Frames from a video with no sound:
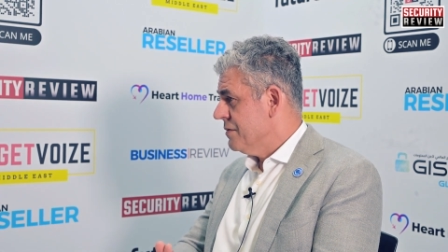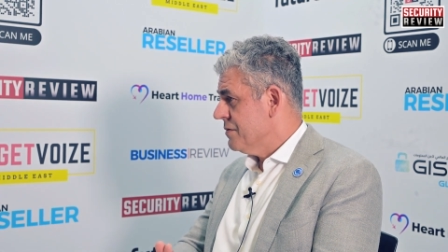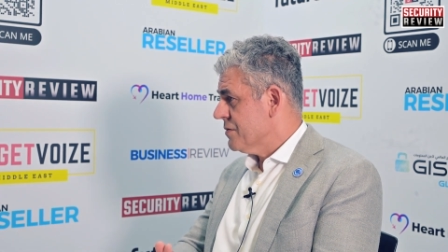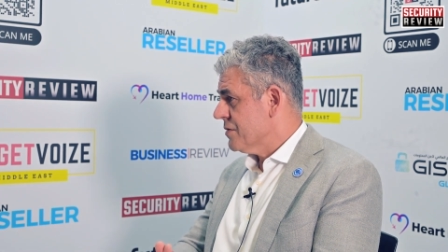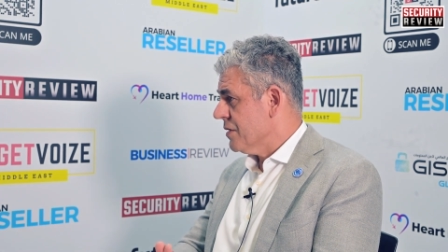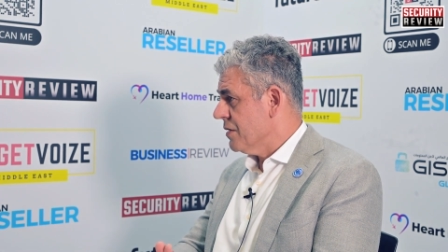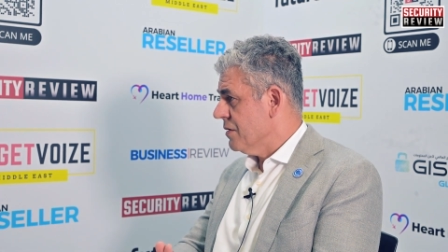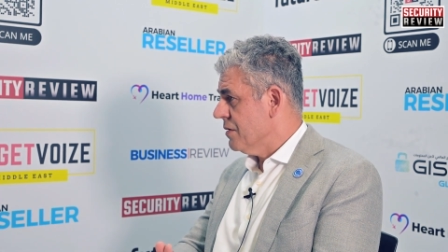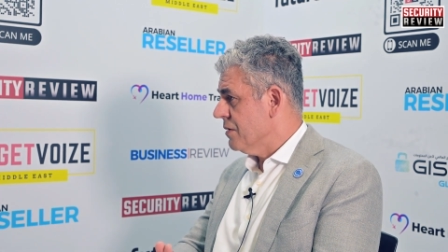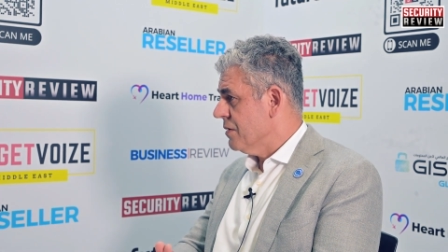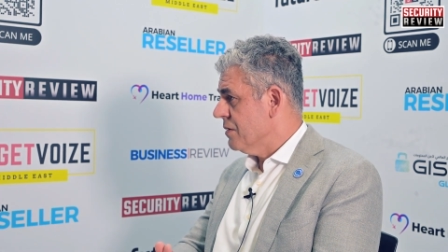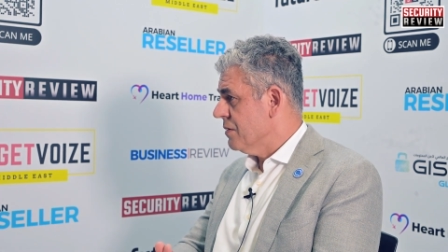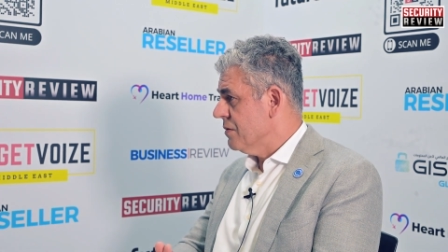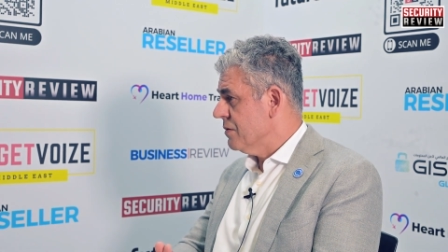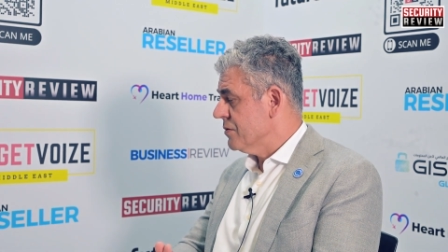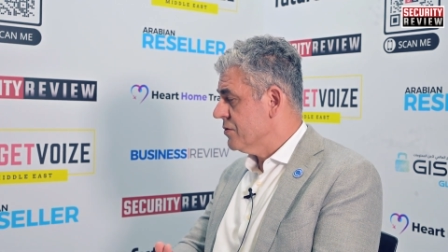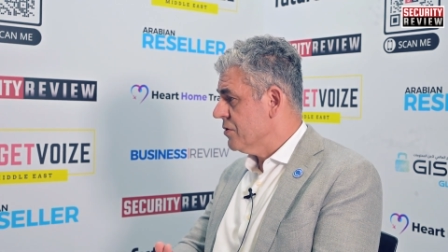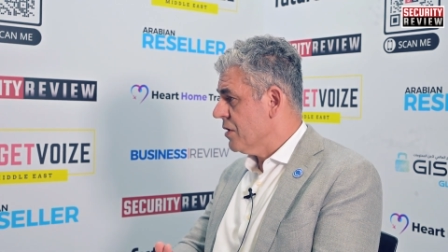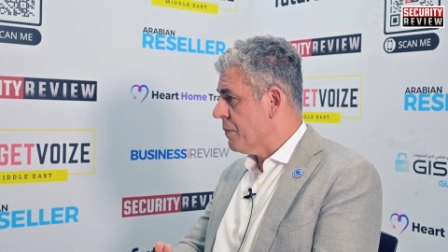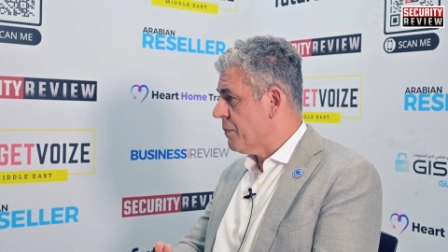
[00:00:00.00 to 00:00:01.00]

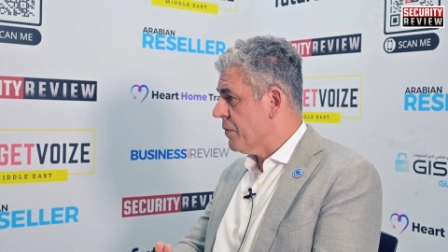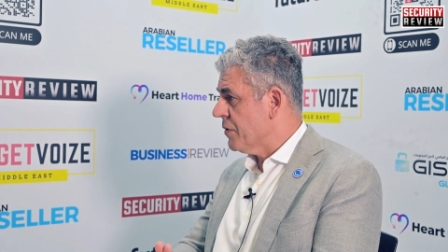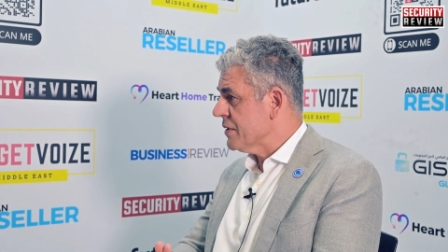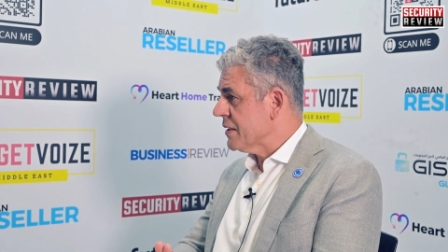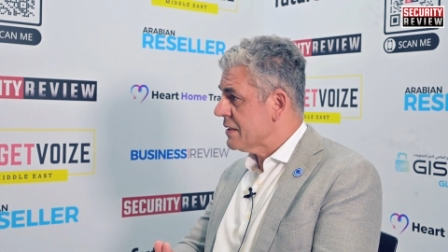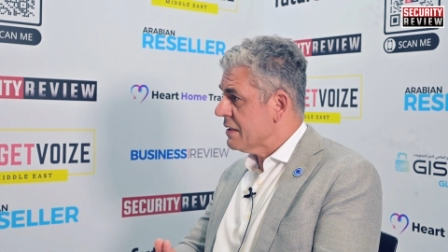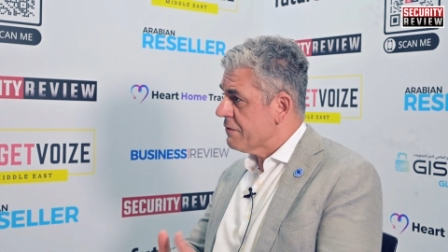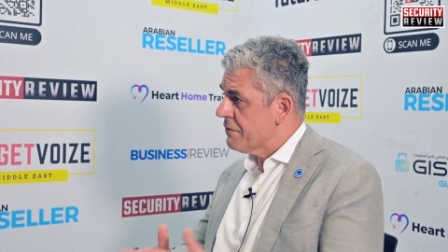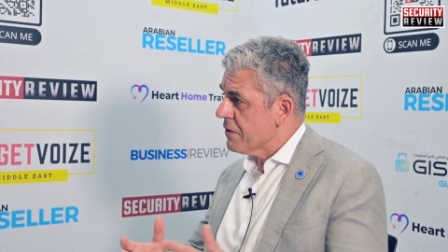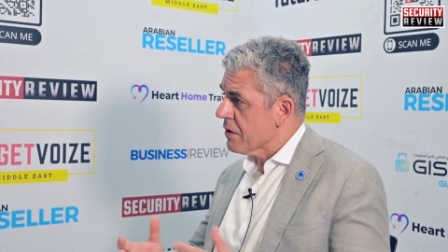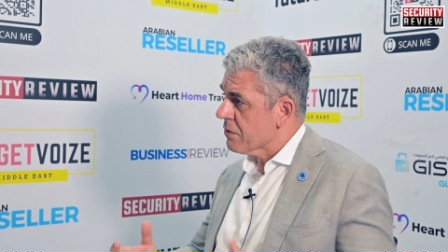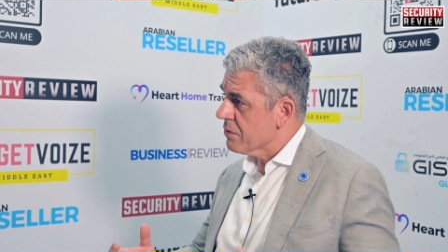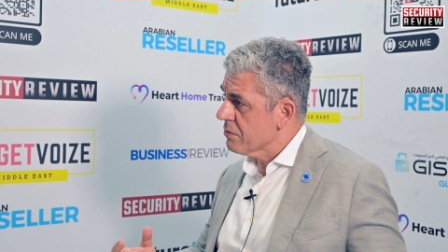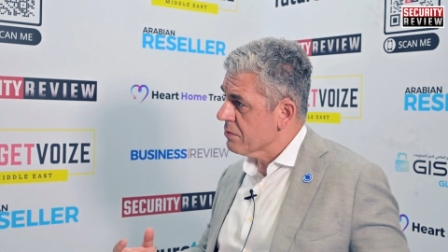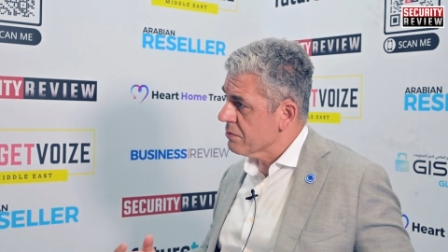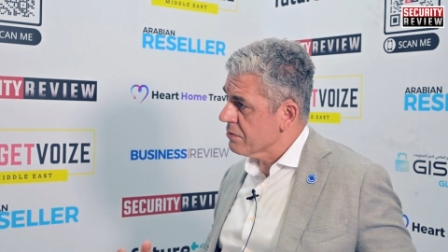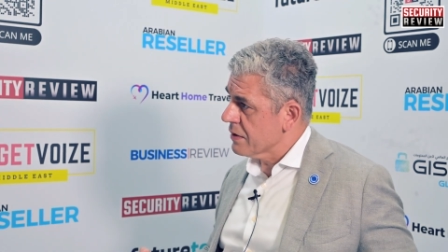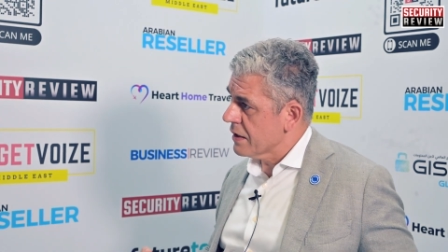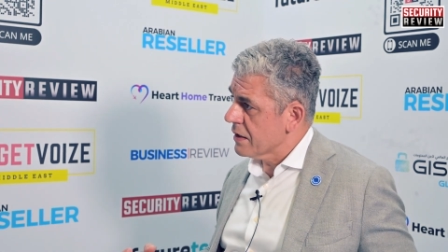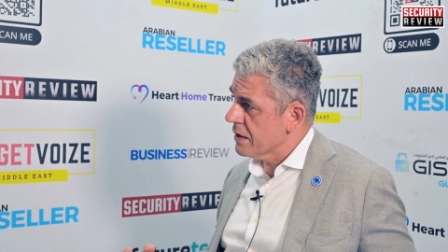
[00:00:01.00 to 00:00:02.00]
So to a point that if you're
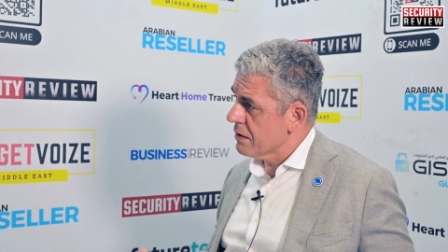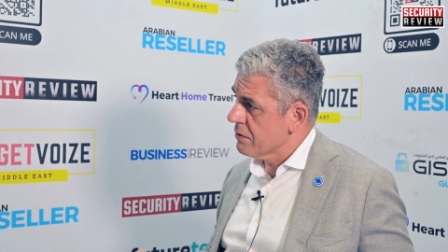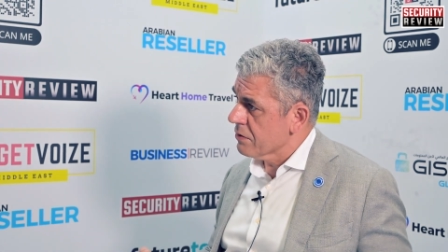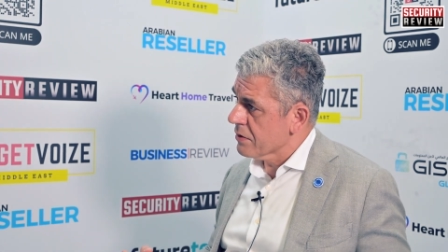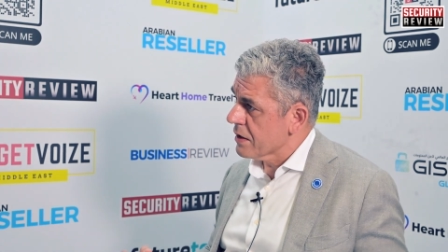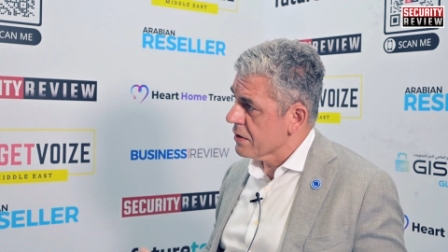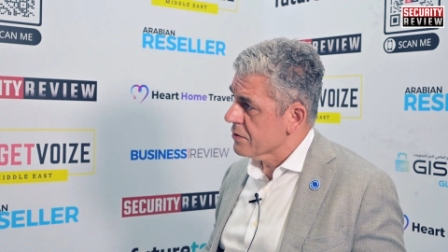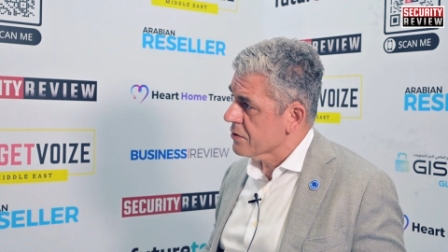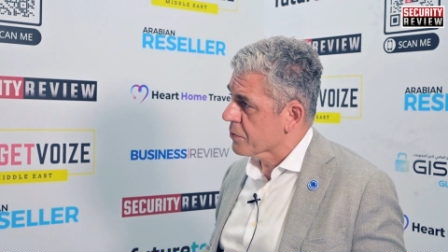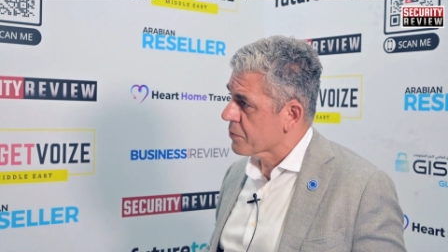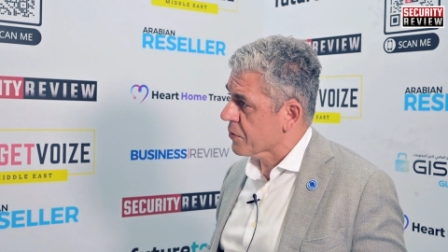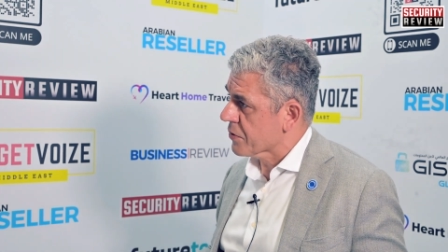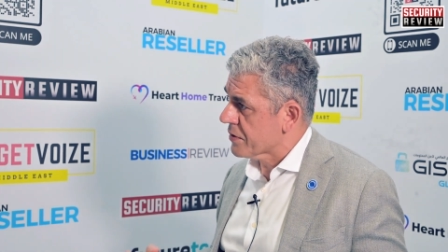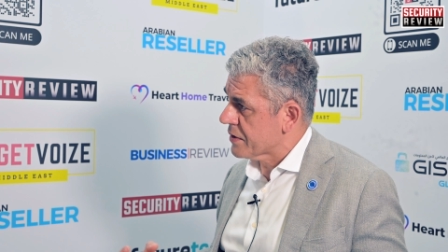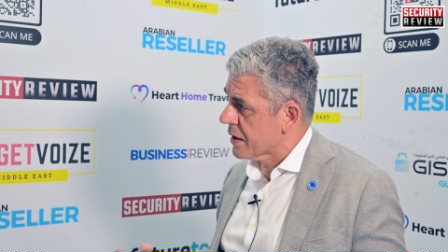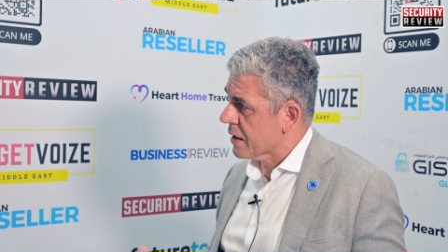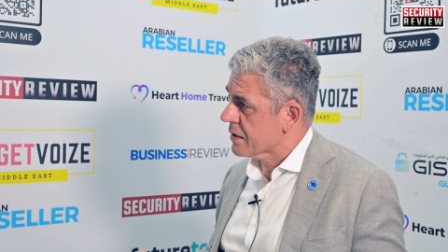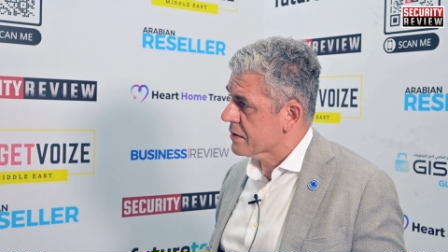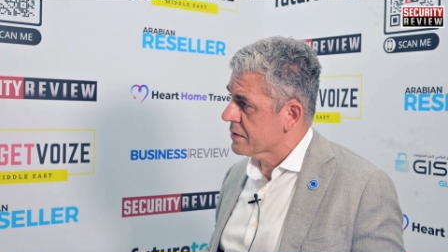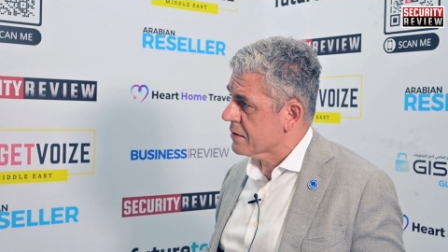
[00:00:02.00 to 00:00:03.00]
really looking to
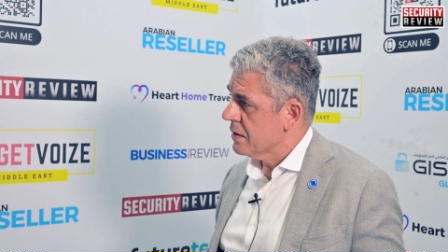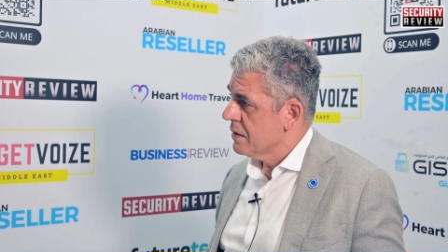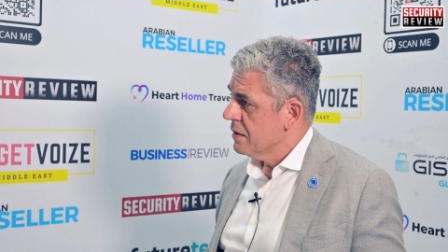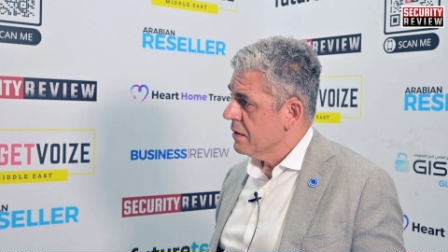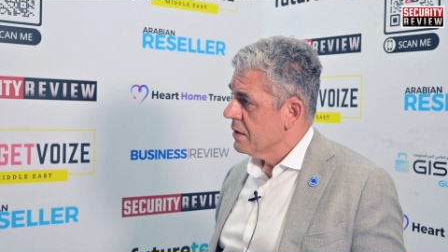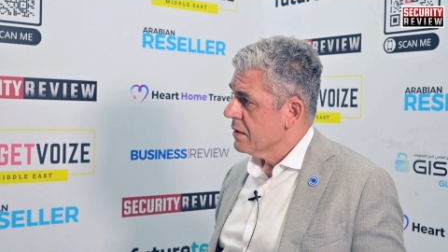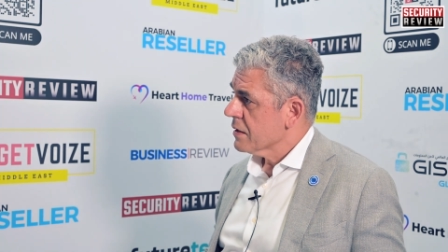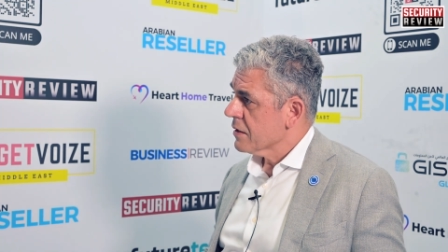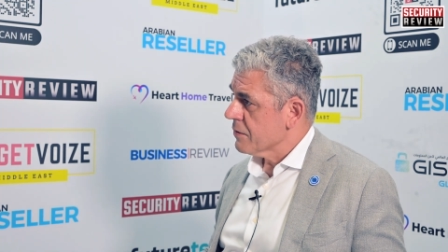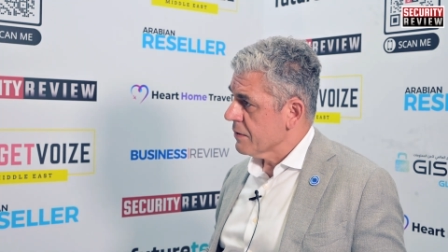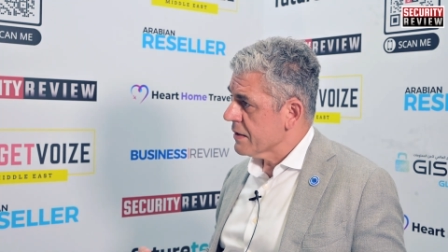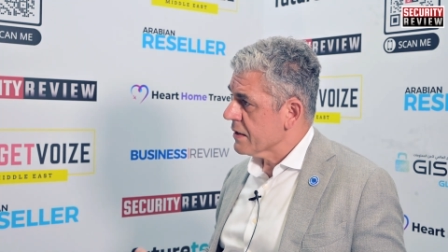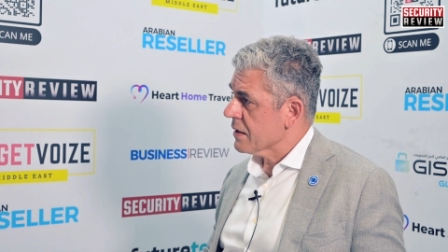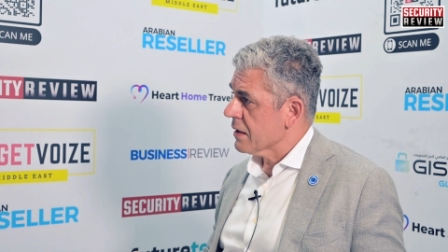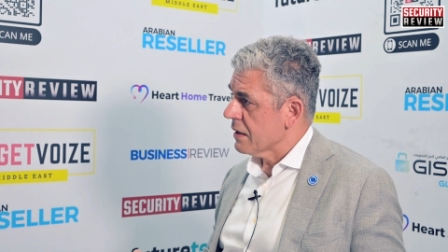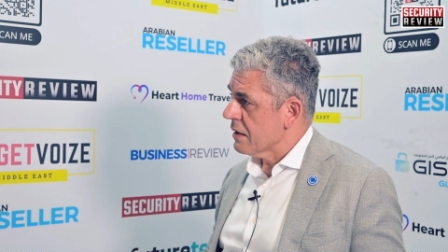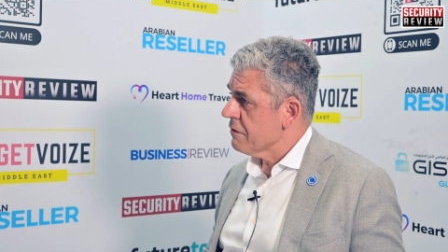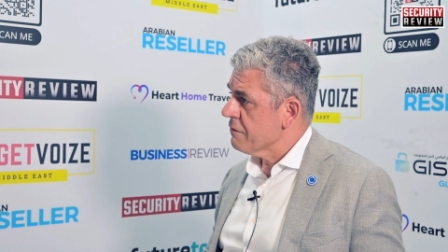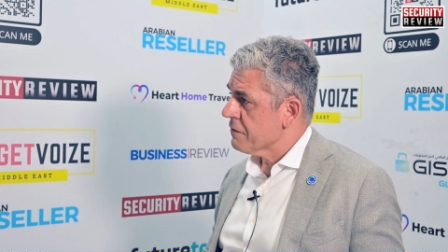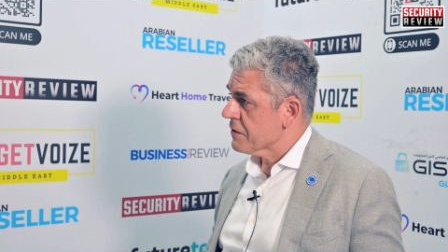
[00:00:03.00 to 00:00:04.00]
protect
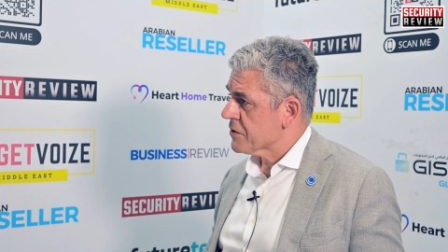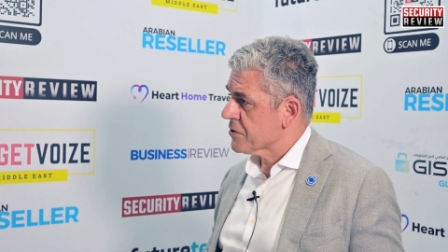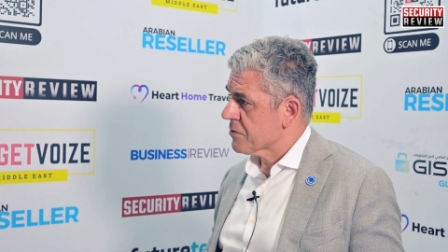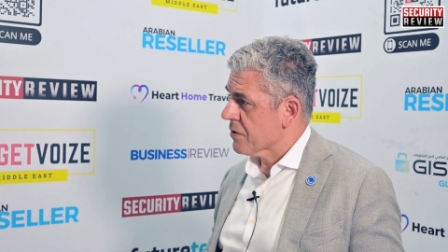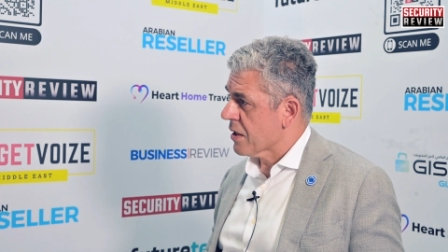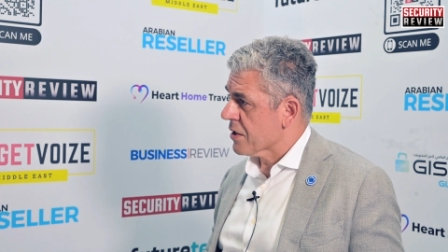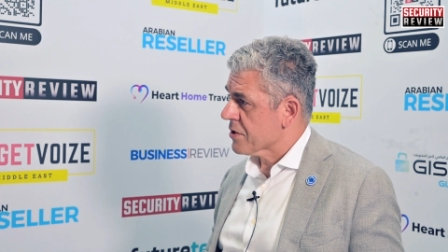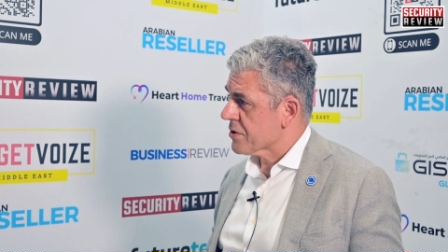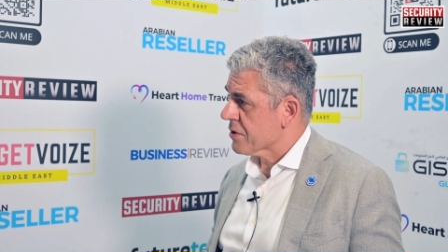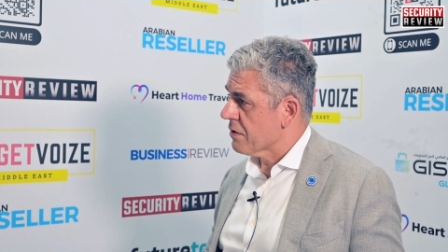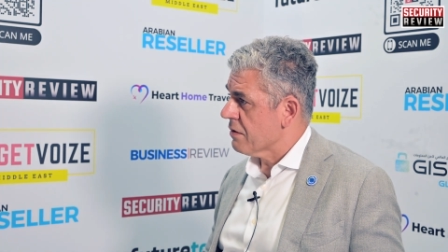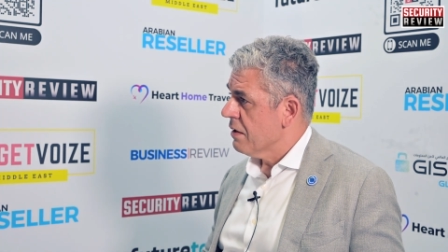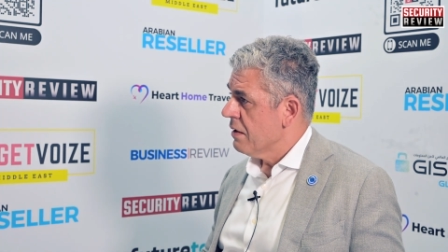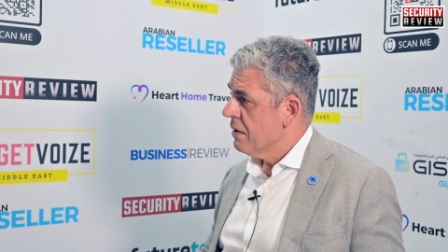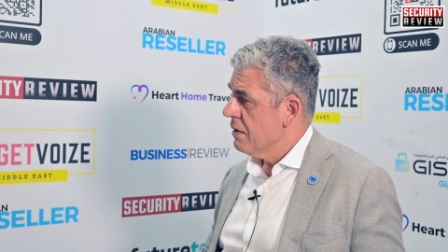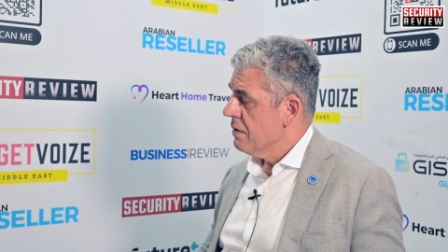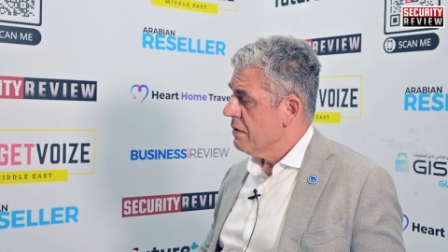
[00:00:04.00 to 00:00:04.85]
critical infrastructure,